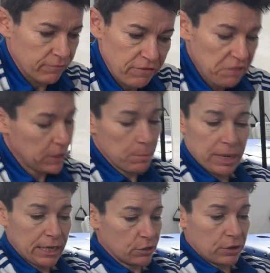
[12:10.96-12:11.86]
15
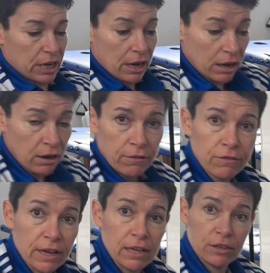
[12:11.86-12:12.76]
minutes on the calf
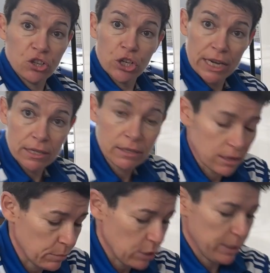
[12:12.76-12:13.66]
and shins.
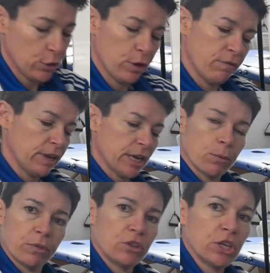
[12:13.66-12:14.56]
I'm going to be doing a video
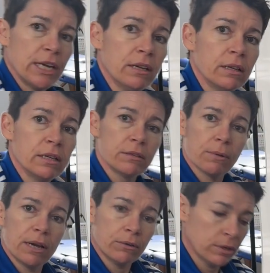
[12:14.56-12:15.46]
on the shin as
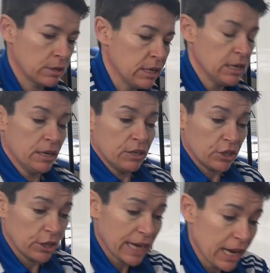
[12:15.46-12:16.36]
well. So
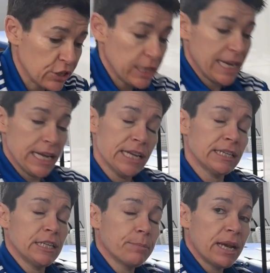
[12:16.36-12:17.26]
you could actually
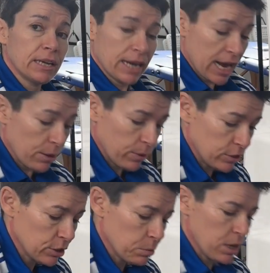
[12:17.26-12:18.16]
easily spend an hour
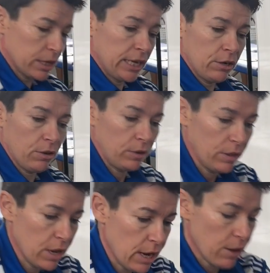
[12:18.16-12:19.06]
just working on
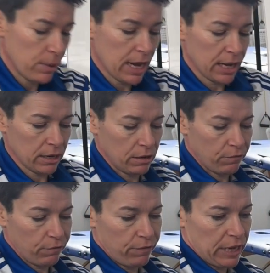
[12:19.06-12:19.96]
lower leg
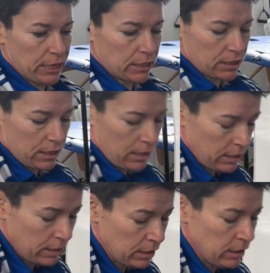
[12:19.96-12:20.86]
and feet.
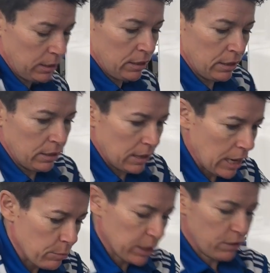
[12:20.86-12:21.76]
How
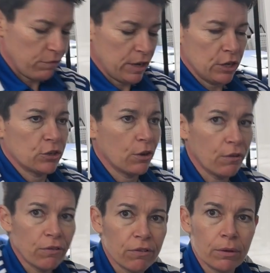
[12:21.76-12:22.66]
am I going to finish off?
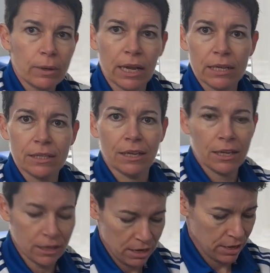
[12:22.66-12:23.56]
Well, let's
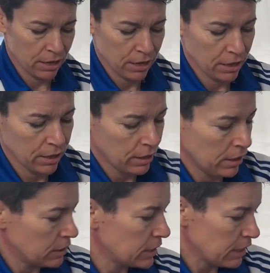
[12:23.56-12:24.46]
see
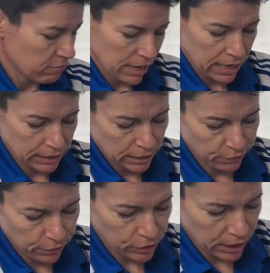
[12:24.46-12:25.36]
how relaxed his
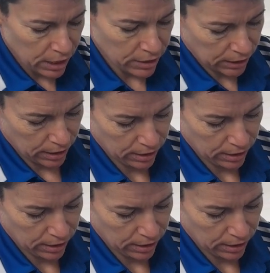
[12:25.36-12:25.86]
foot is.